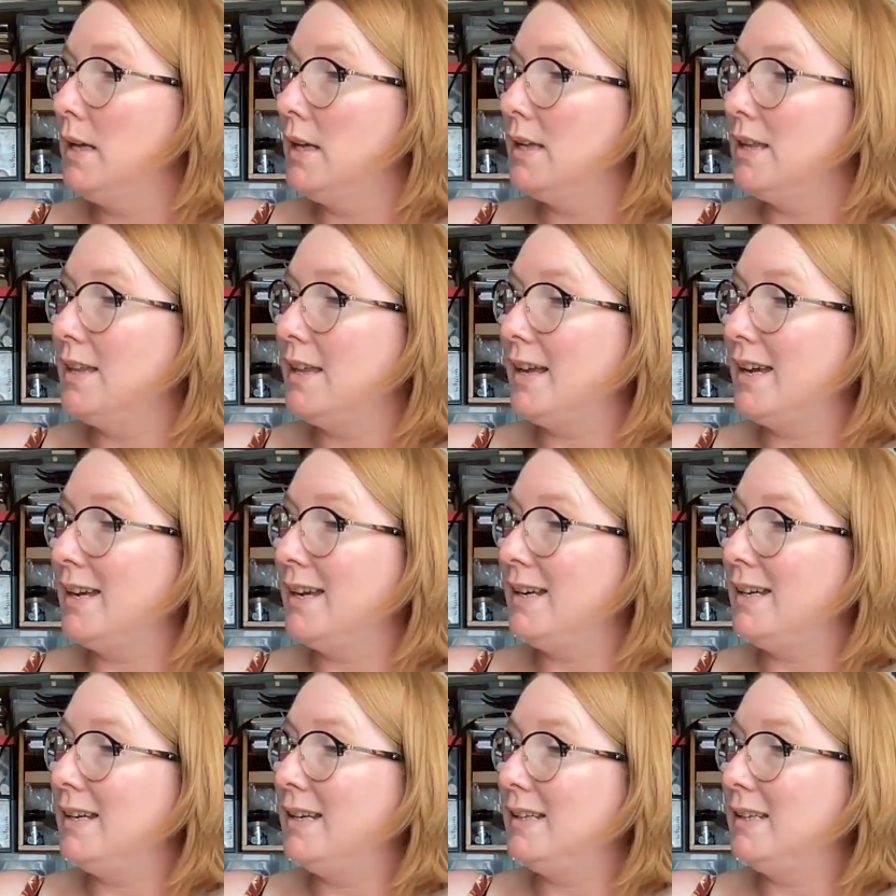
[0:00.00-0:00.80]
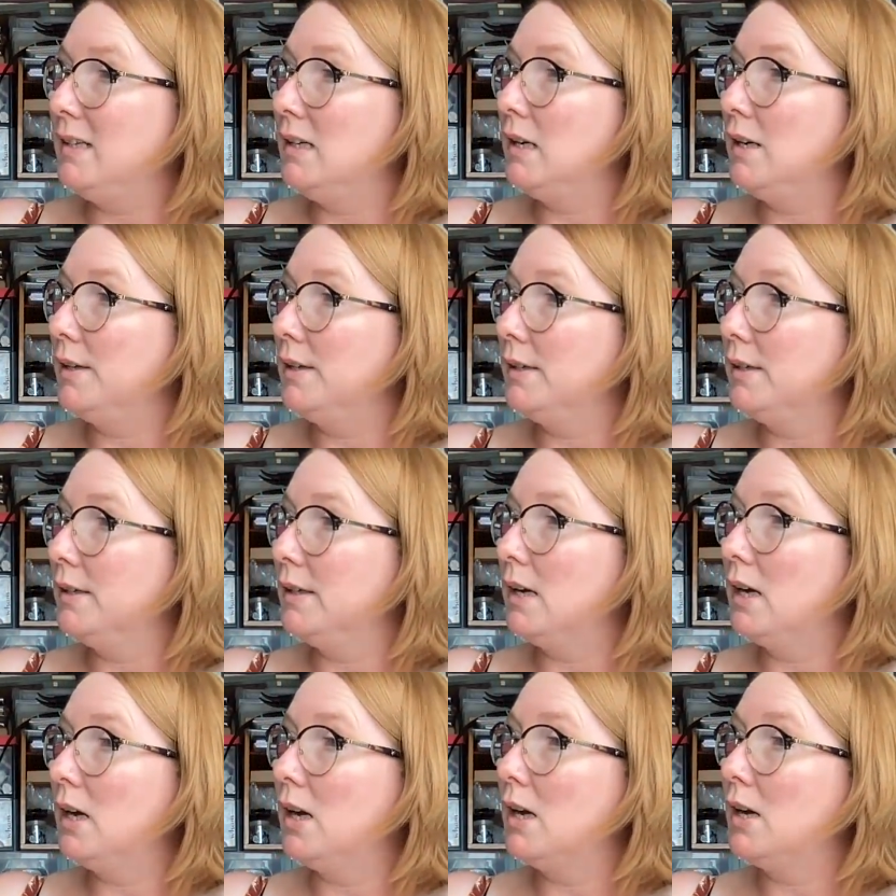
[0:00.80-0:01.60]
Then
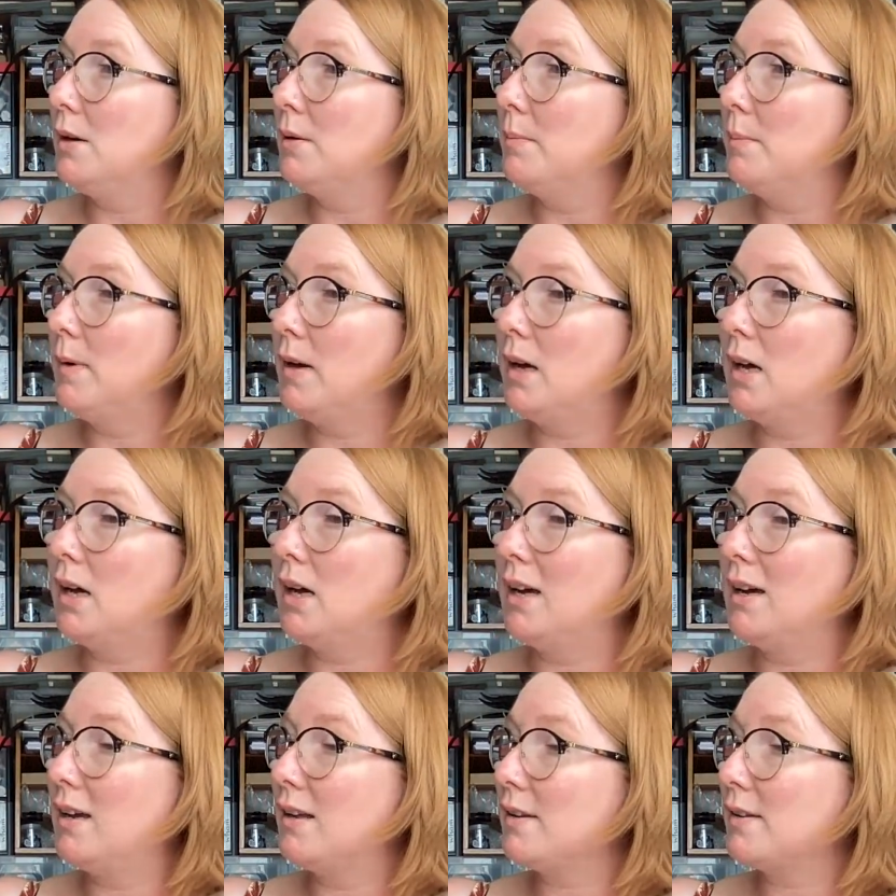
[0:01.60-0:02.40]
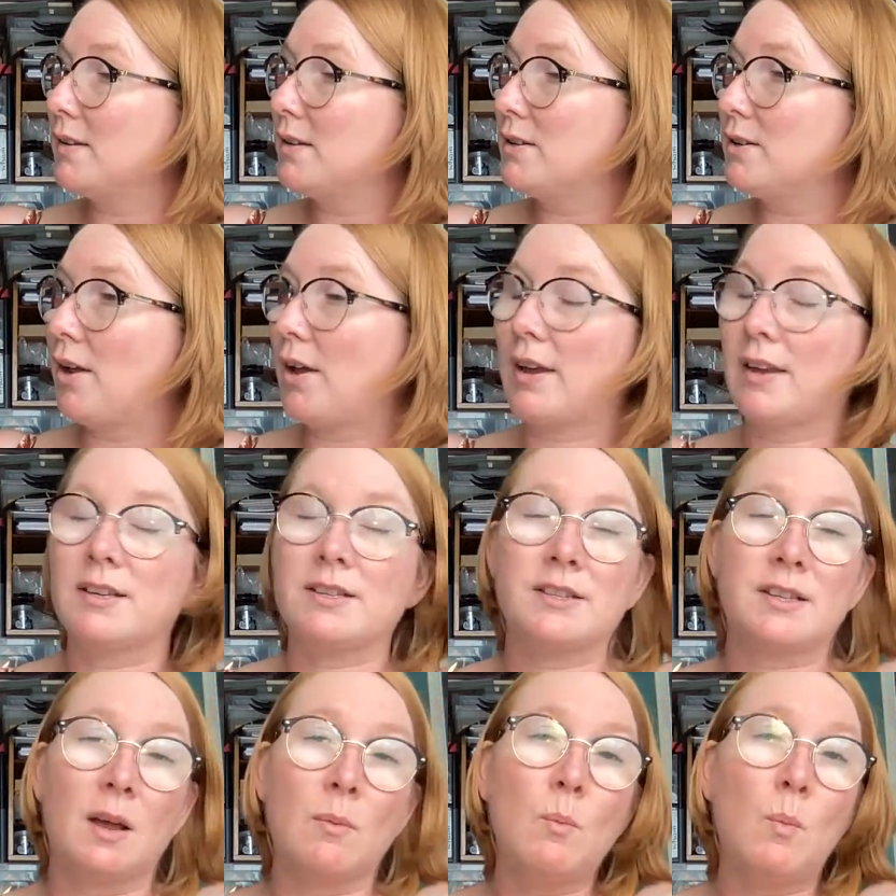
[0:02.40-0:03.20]
like
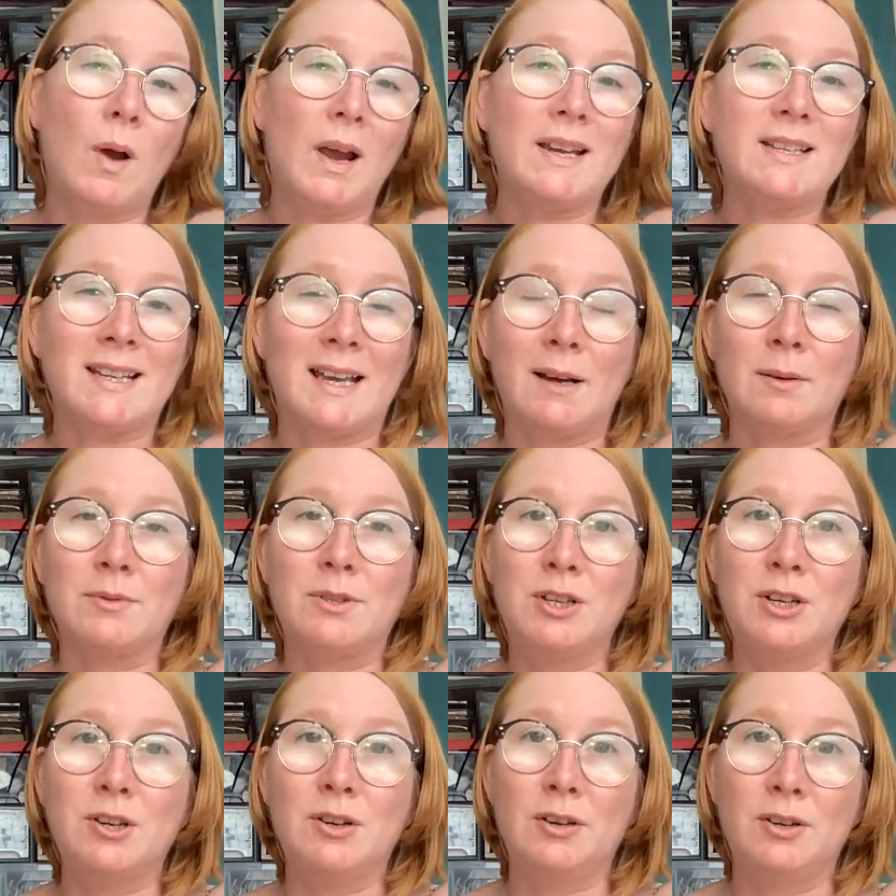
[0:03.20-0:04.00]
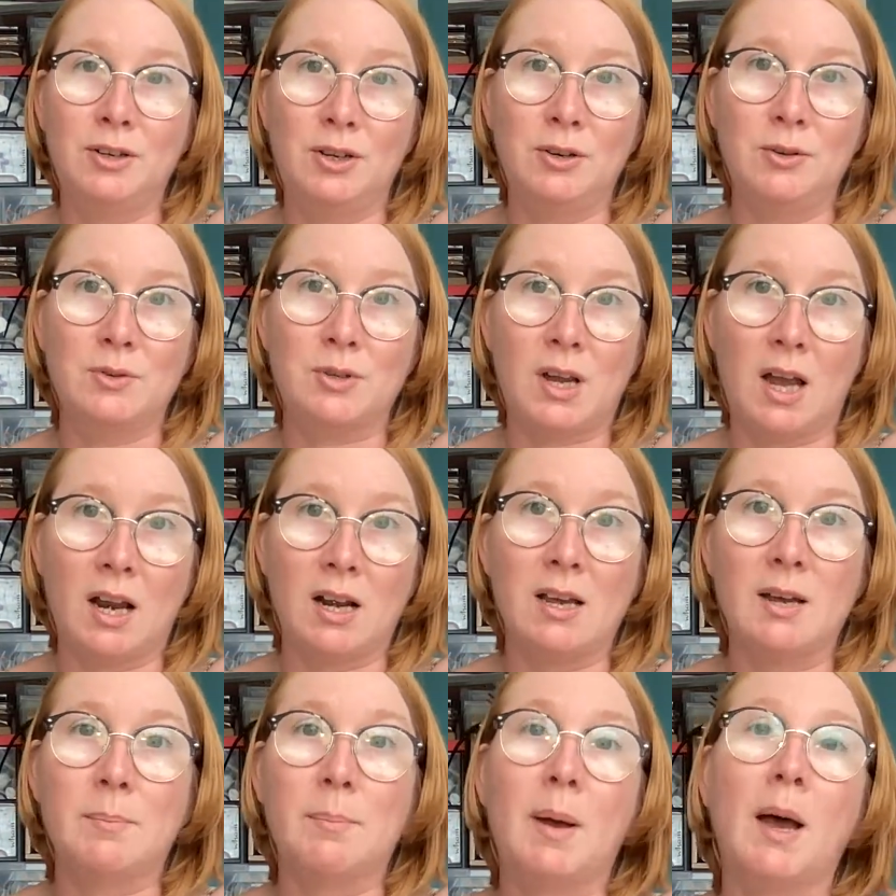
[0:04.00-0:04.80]
some ways how to use
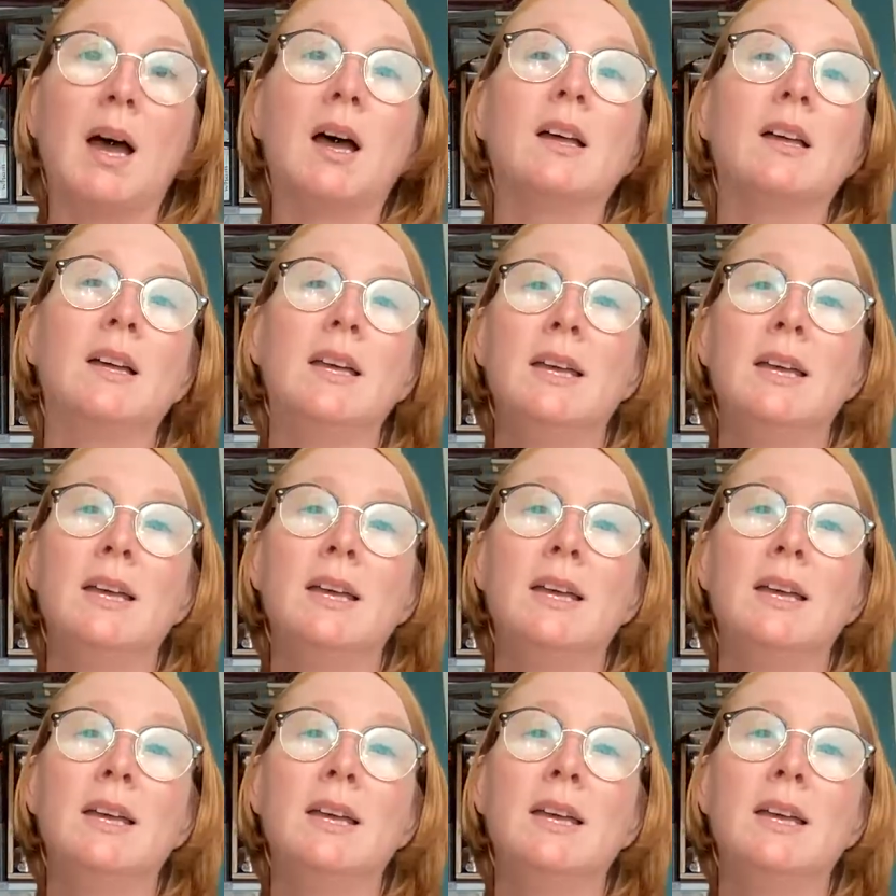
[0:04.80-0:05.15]
color, but